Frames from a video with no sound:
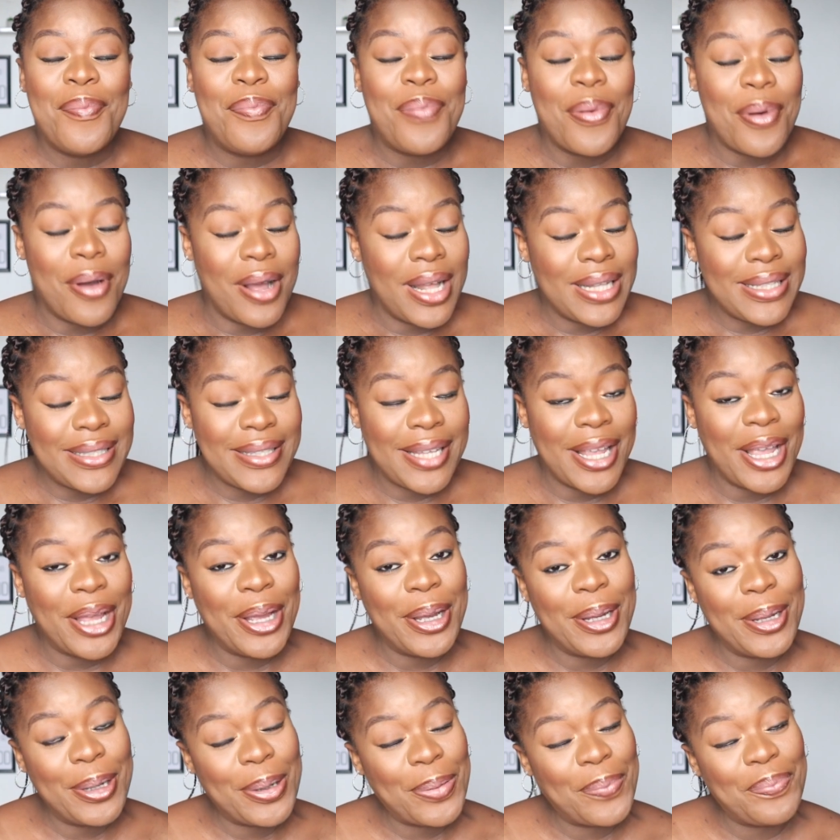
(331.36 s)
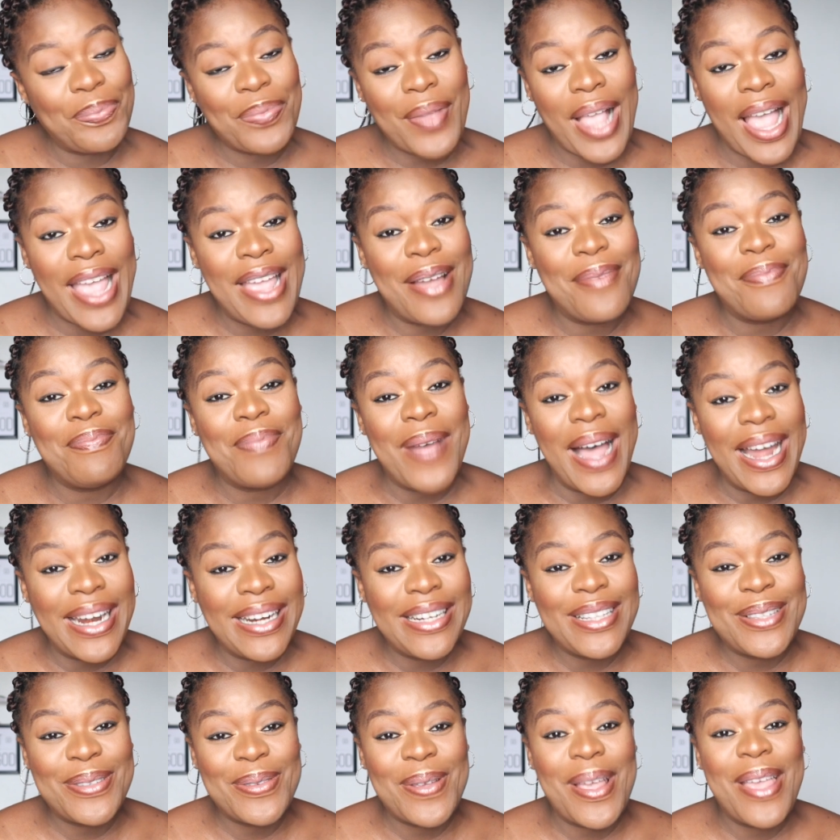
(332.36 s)
But I am
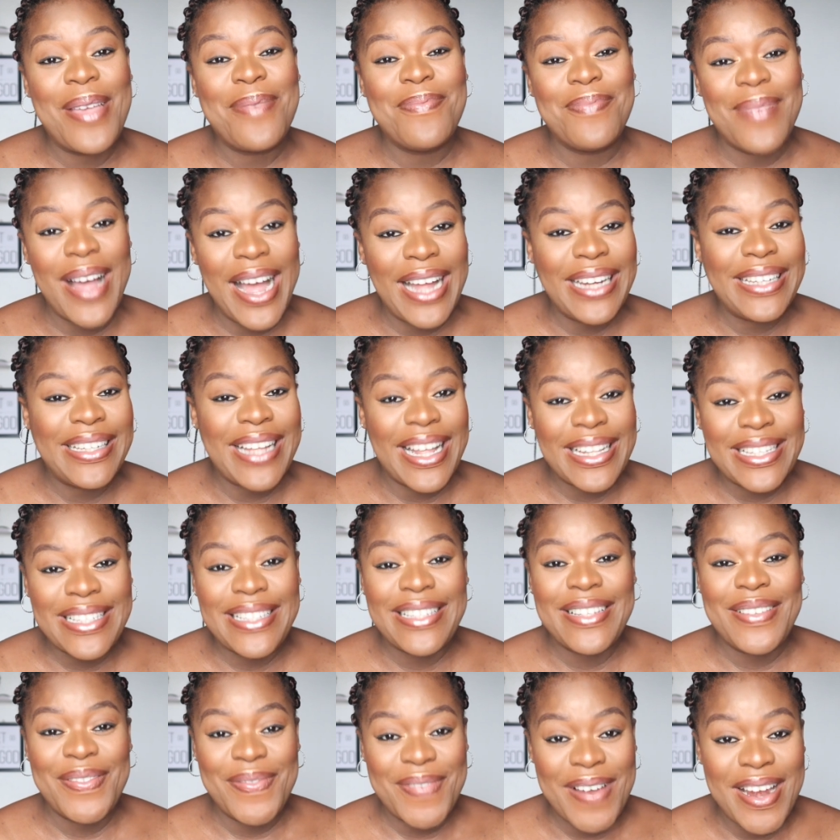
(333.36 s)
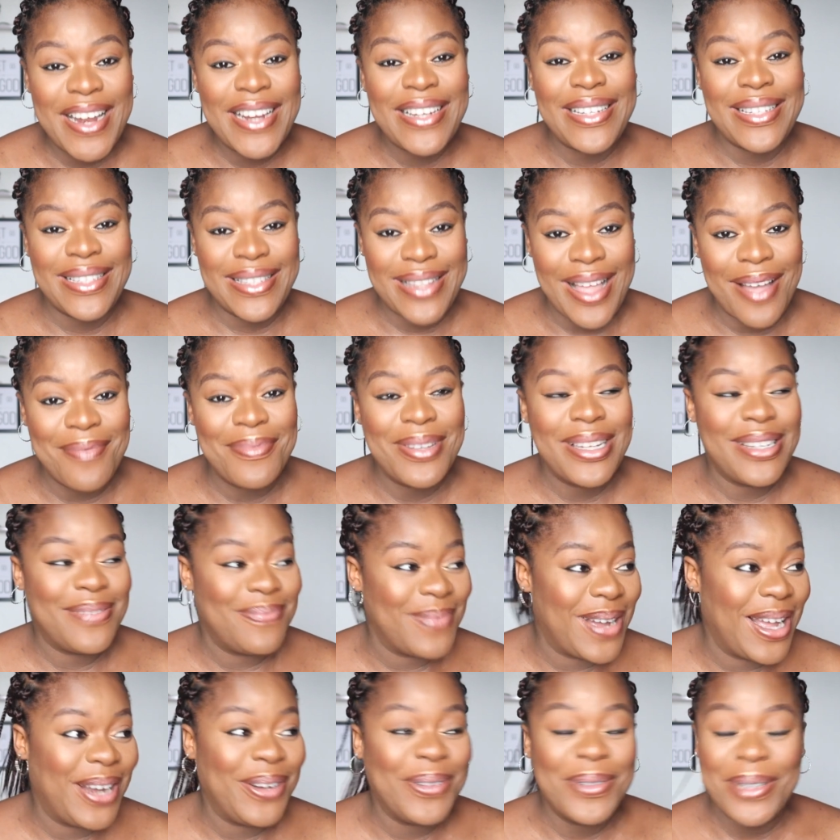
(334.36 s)
married to a man that is a very
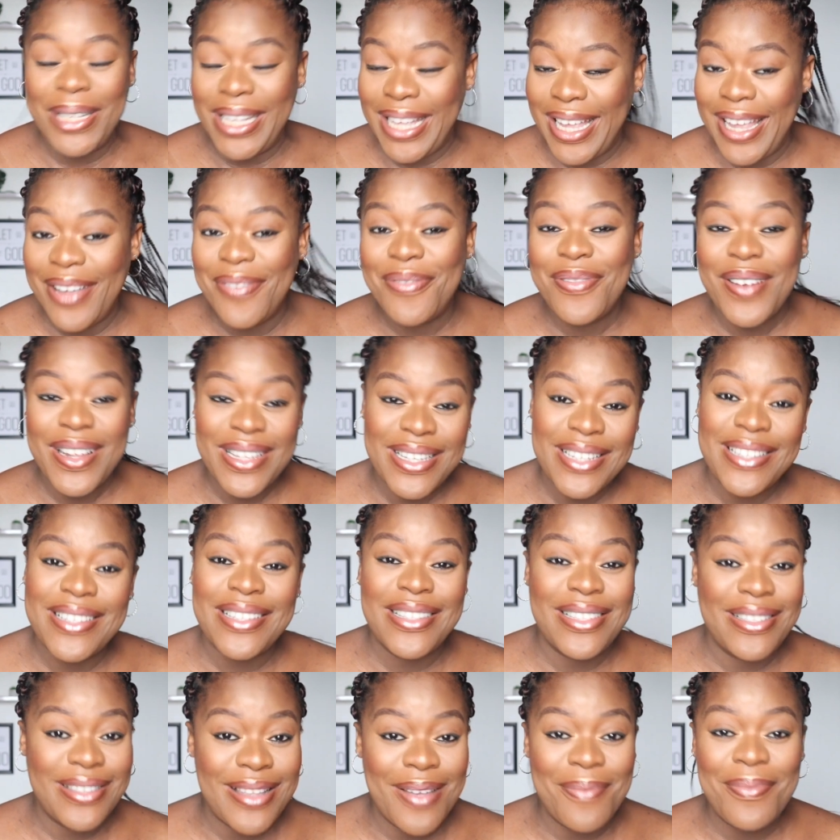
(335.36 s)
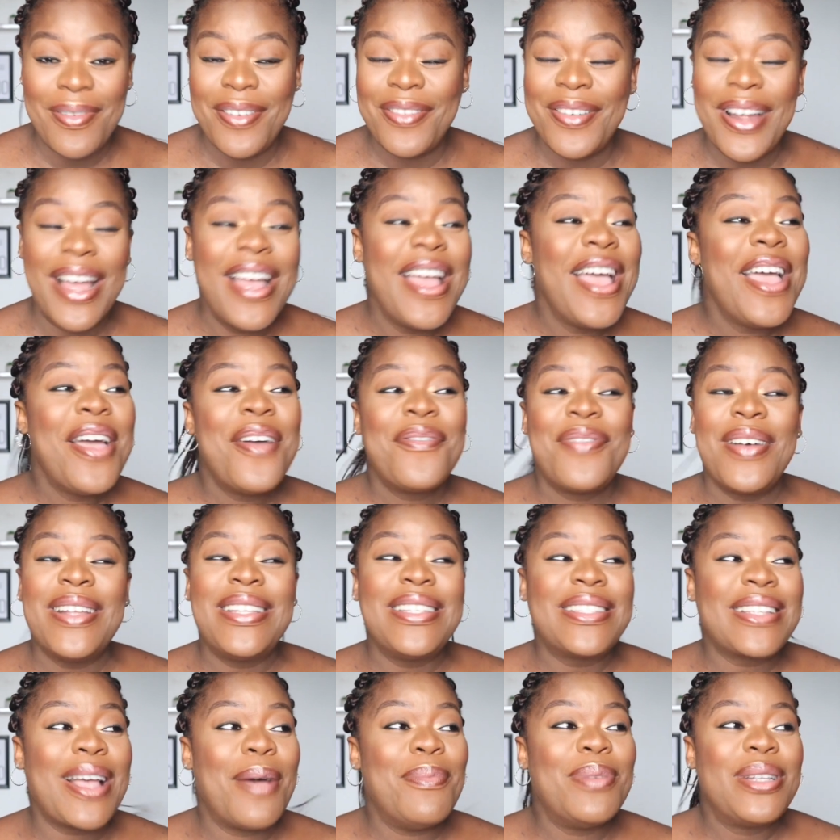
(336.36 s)
determined man. Okay, Francis is the
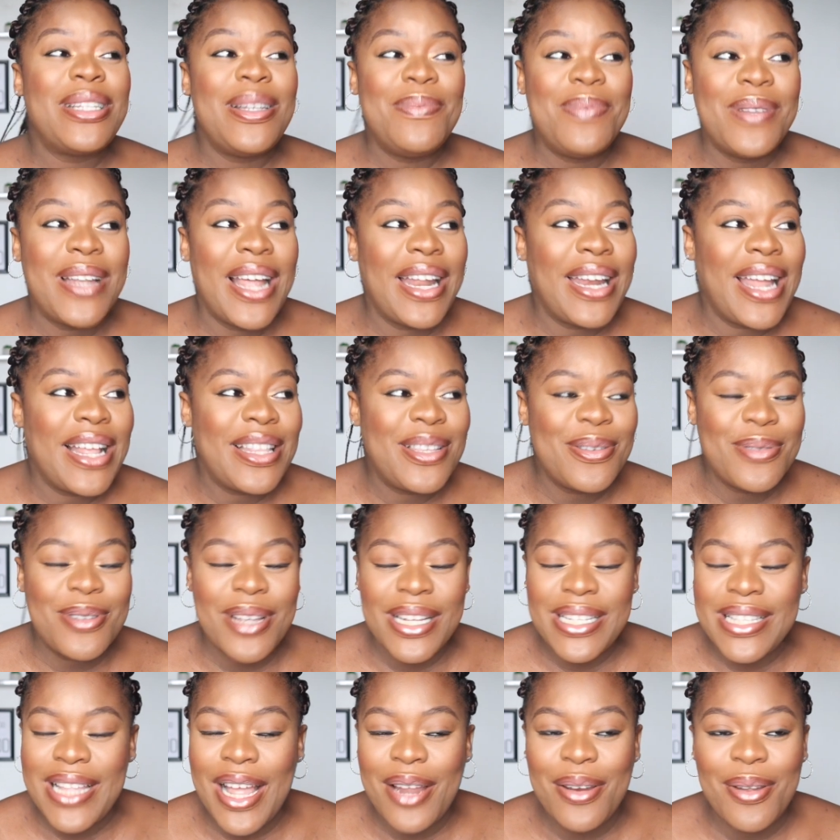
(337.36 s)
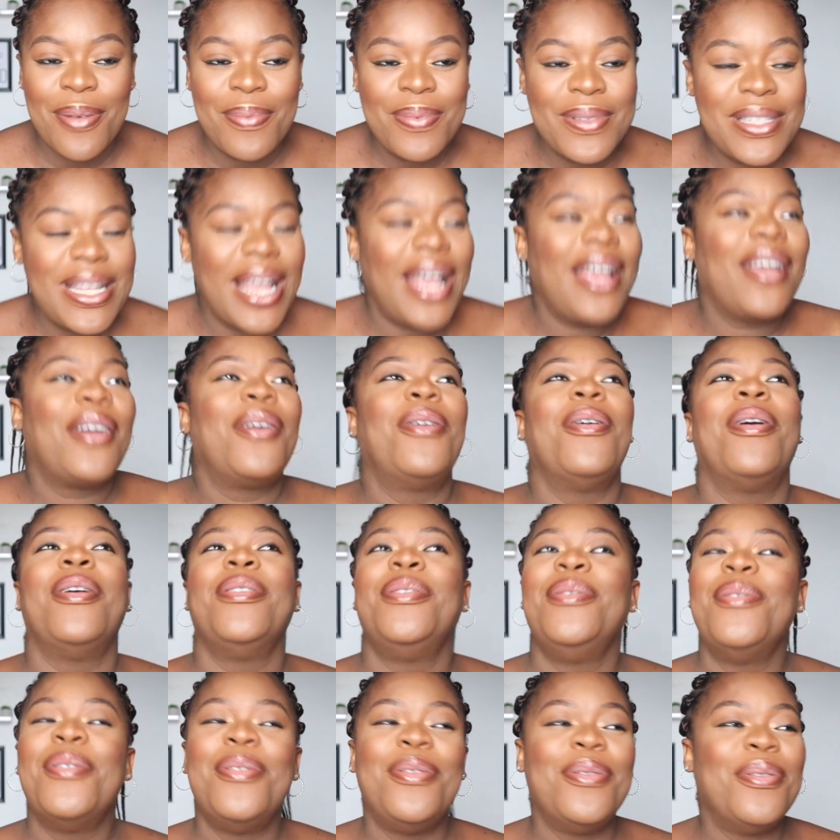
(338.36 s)
Francis can be sleeping at night. You just stand up. Check
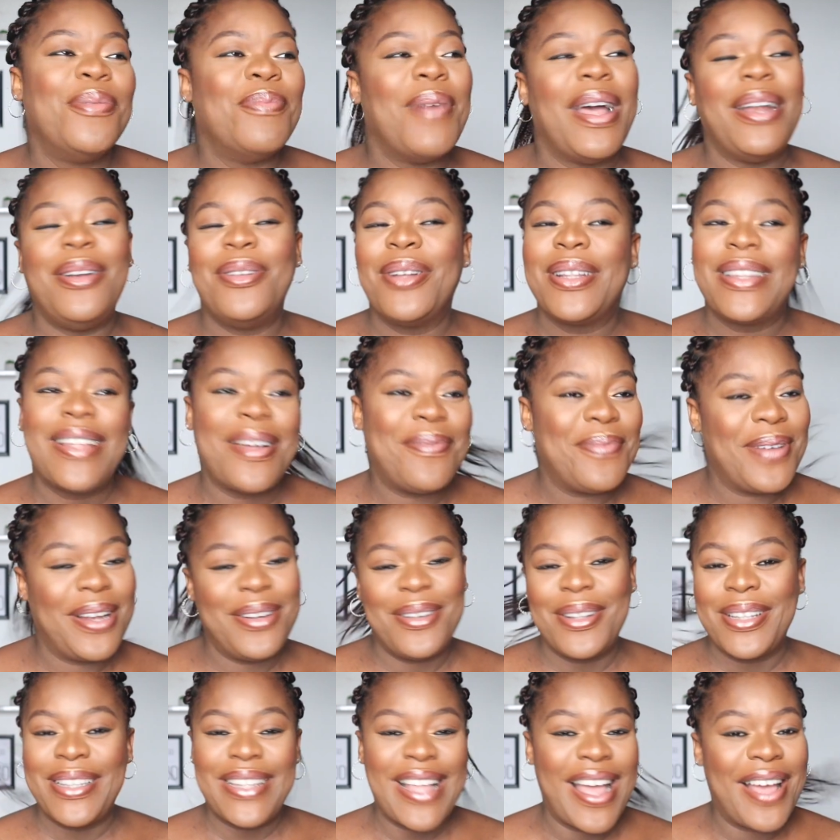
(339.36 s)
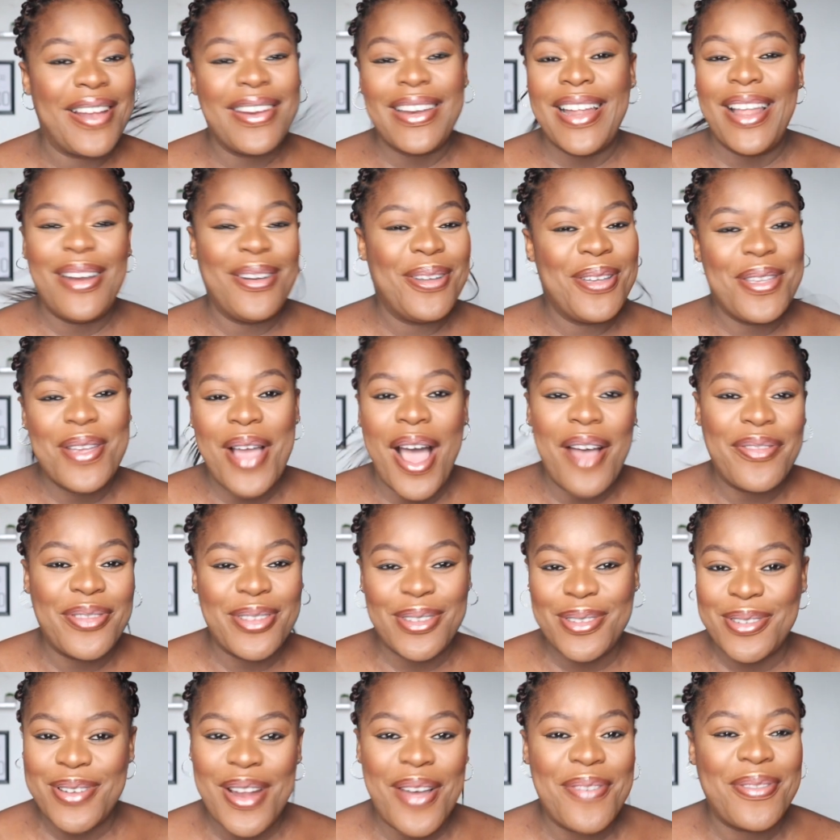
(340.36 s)
God, no, no, my daughter, my daughter, Nello, you
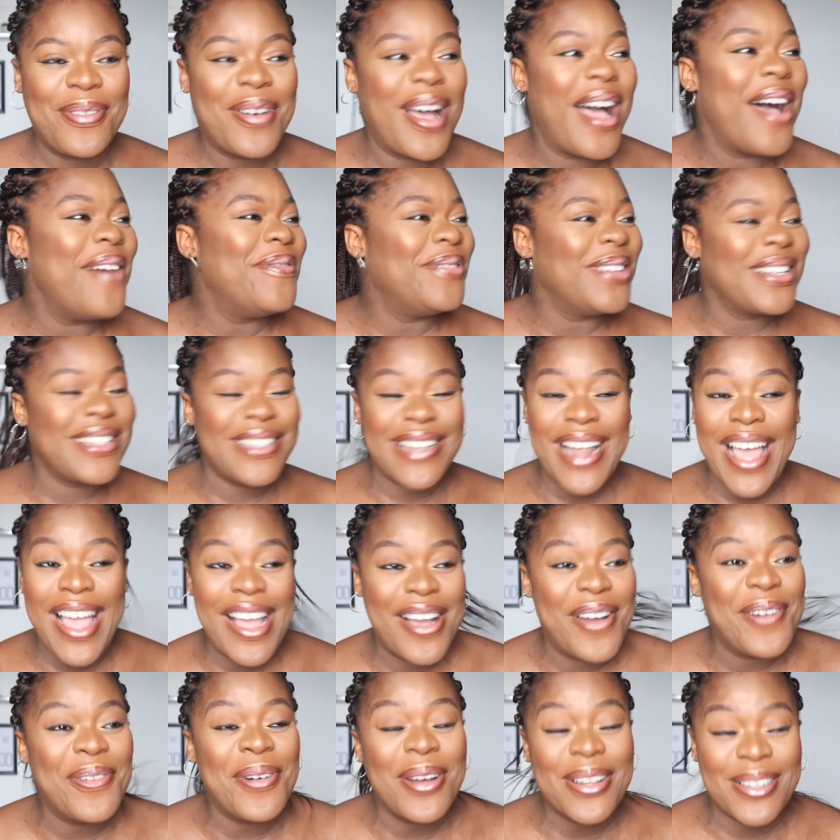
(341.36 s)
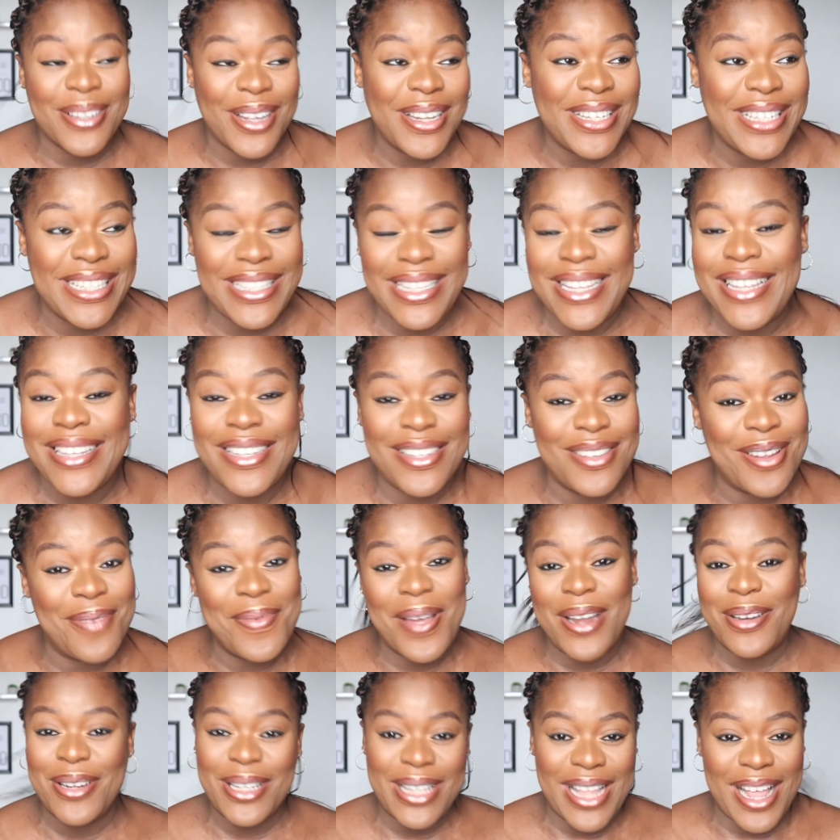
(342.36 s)
have to travel. I'm just like, what's all this? Is she not
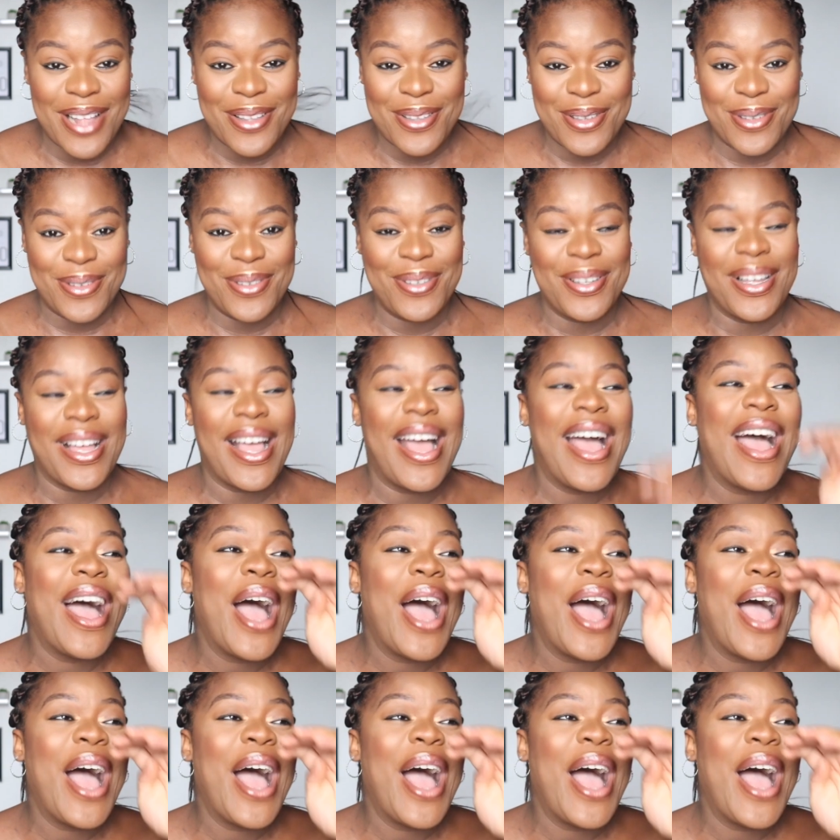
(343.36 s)
my daughter too?